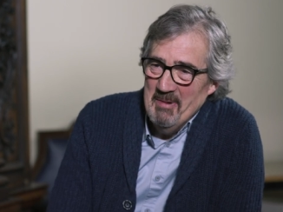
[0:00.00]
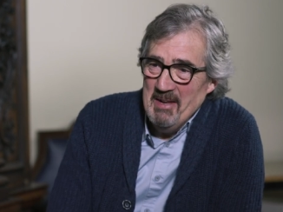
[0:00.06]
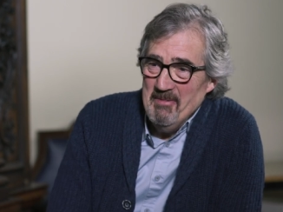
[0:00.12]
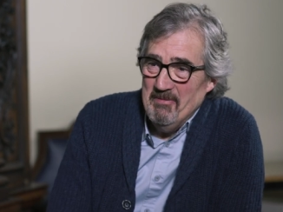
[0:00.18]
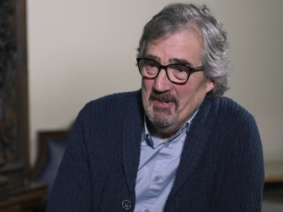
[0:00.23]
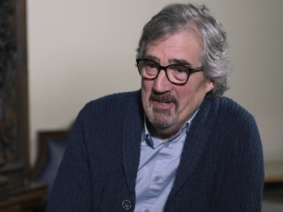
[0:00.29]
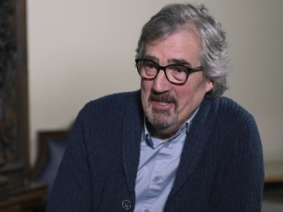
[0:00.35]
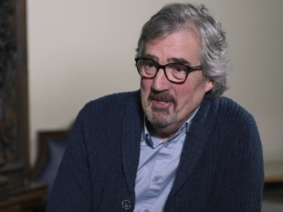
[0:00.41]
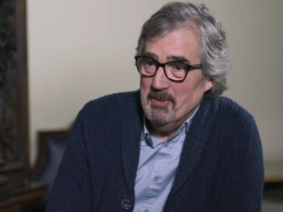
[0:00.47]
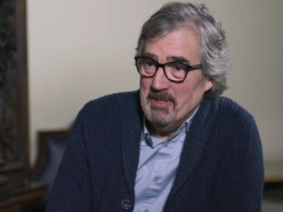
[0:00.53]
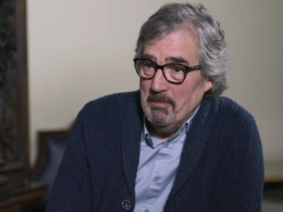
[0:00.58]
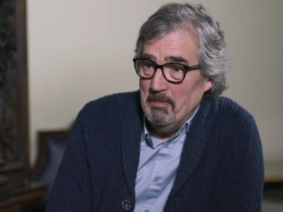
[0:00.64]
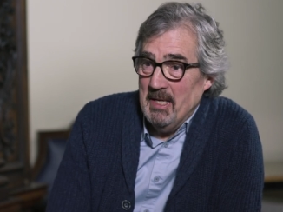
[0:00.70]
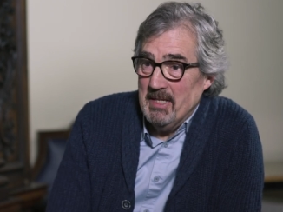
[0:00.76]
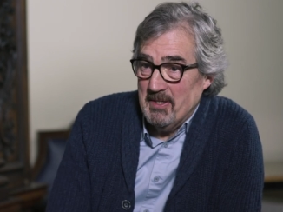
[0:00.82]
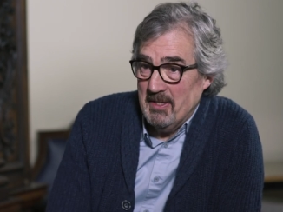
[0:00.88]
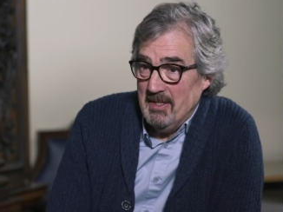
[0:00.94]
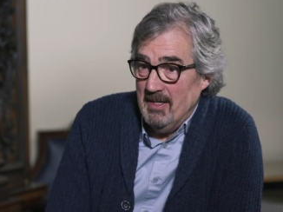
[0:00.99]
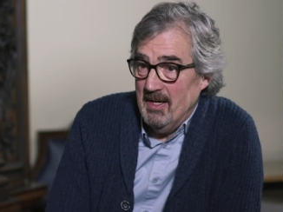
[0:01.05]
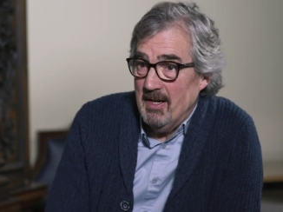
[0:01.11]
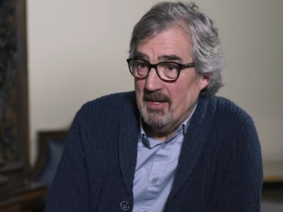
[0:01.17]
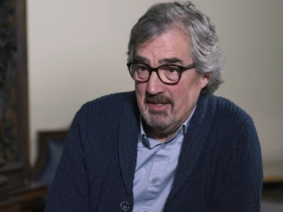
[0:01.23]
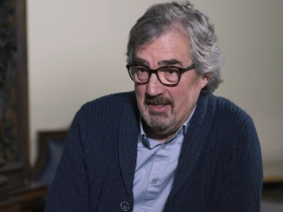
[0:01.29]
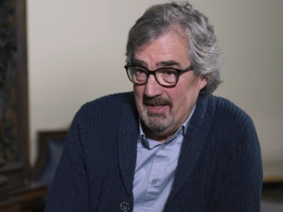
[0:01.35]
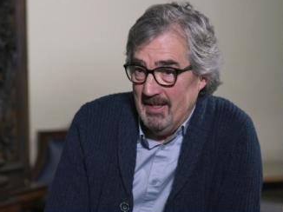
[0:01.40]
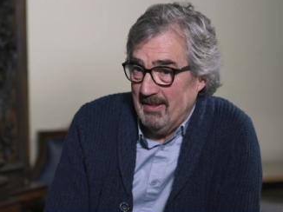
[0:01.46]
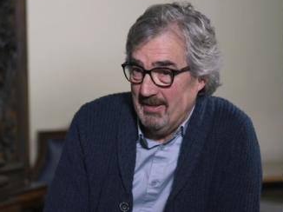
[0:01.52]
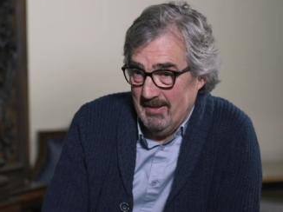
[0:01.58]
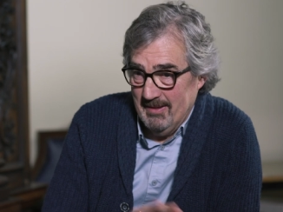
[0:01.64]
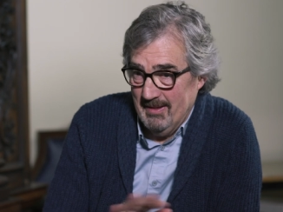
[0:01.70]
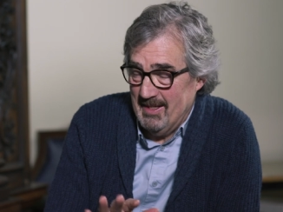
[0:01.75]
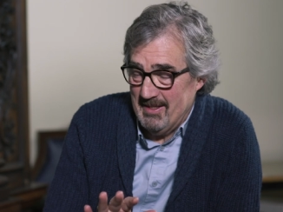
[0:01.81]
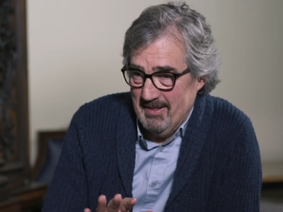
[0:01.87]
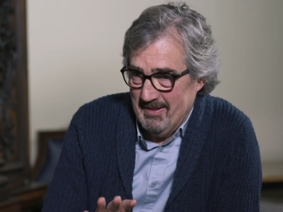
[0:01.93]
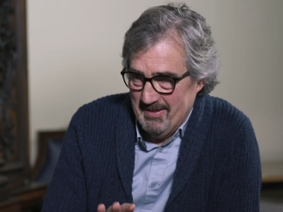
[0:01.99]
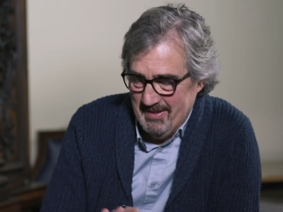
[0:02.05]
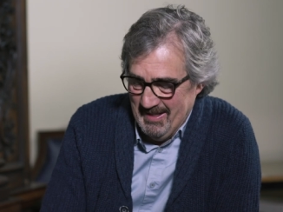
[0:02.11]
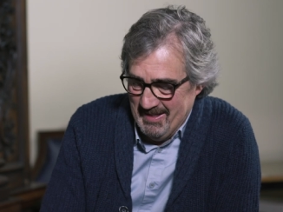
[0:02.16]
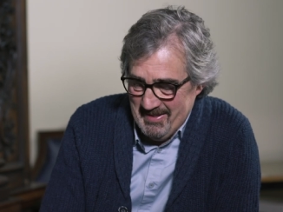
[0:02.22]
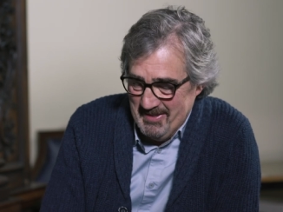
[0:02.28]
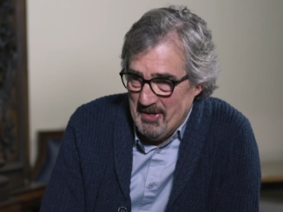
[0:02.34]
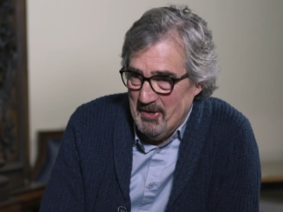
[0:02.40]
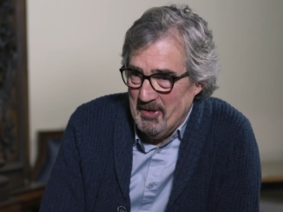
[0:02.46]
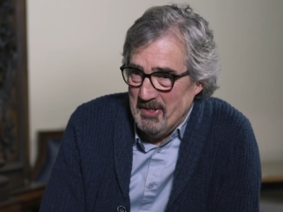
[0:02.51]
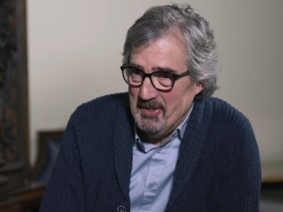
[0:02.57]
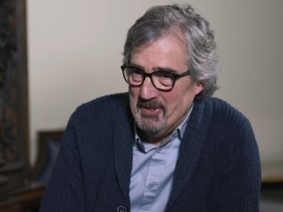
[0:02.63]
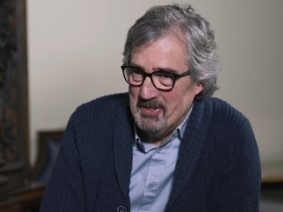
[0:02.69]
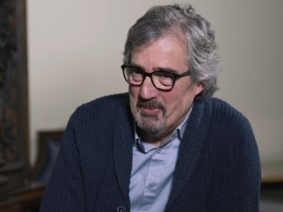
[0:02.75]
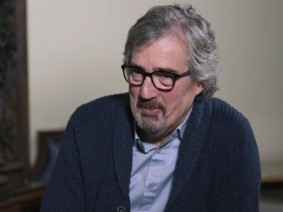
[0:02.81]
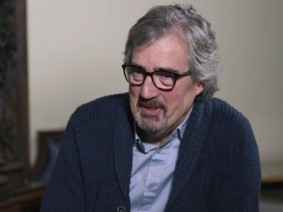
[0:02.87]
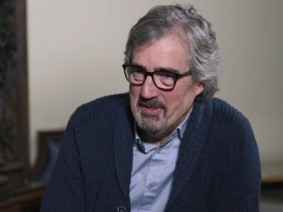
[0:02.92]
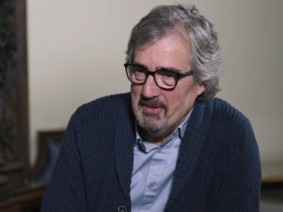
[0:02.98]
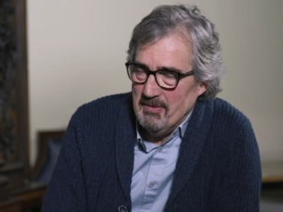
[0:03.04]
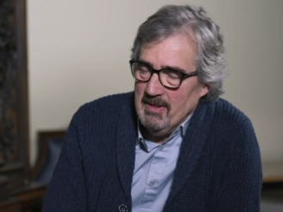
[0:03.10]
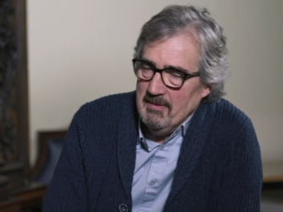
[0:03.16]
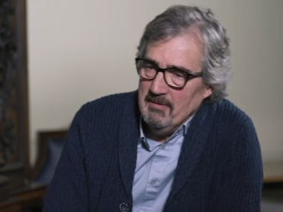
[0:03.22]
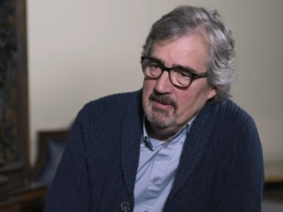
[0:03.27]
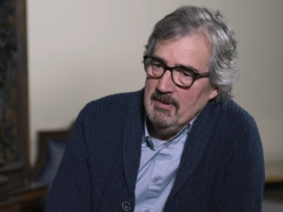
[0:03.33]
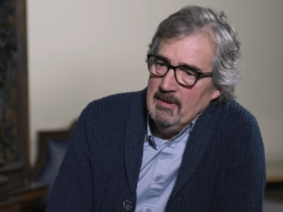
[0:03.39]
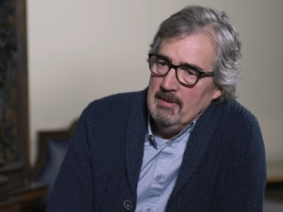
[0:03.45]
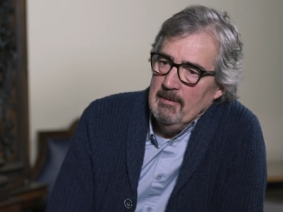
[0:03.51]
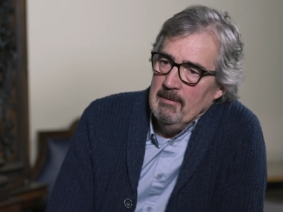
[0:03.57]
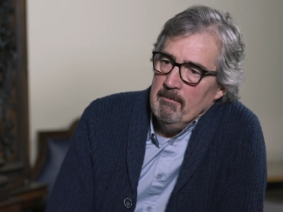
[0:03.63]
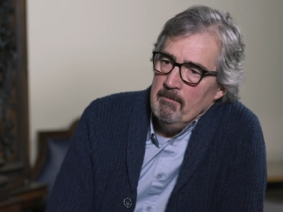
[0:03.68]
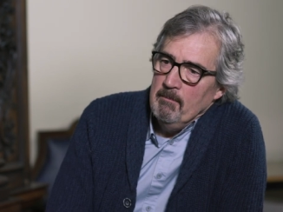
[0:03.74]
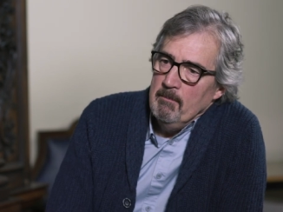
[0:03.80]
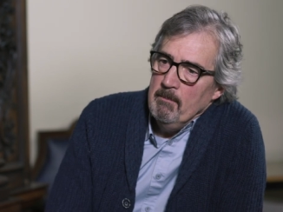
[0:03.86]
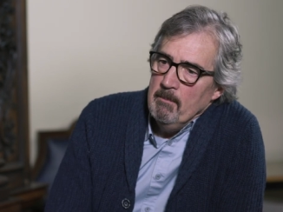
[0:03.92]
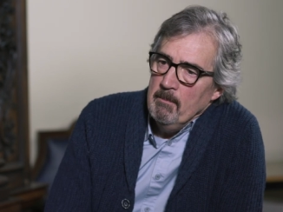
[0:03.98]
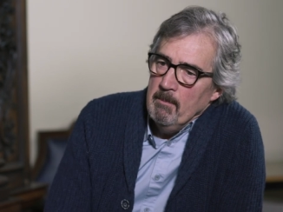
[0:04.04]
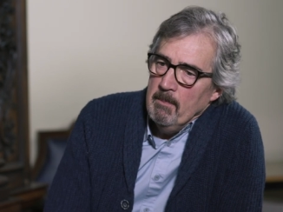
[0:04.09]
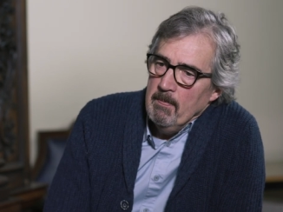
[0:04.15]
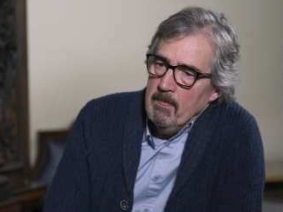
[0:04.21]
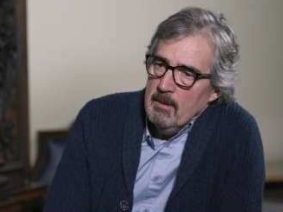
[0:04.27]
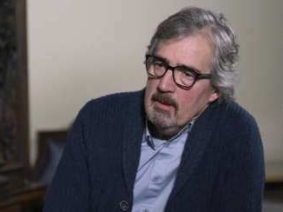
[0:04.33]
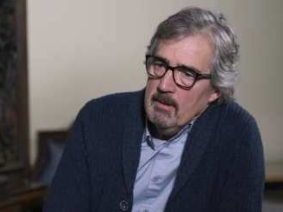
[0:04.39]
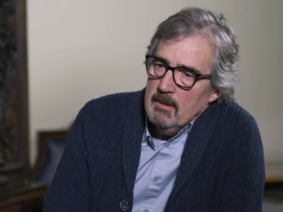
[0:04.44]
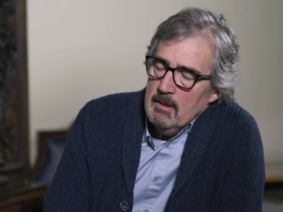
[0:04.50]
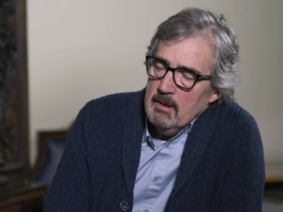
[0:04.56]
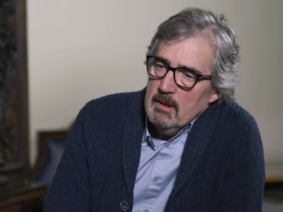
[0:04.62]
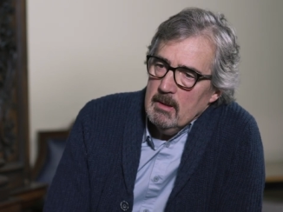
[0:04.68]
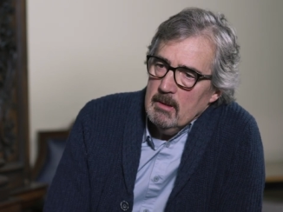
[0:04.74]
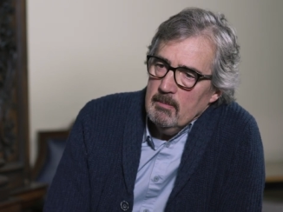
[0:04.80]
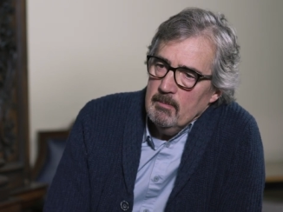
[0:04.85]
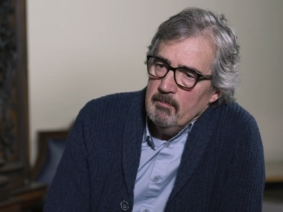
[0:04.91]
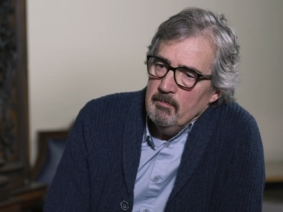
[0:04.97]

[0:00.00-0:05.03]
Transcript: My father was a pesky architect. That's, that's no use whatsoever. There's a couple of more. Yeah.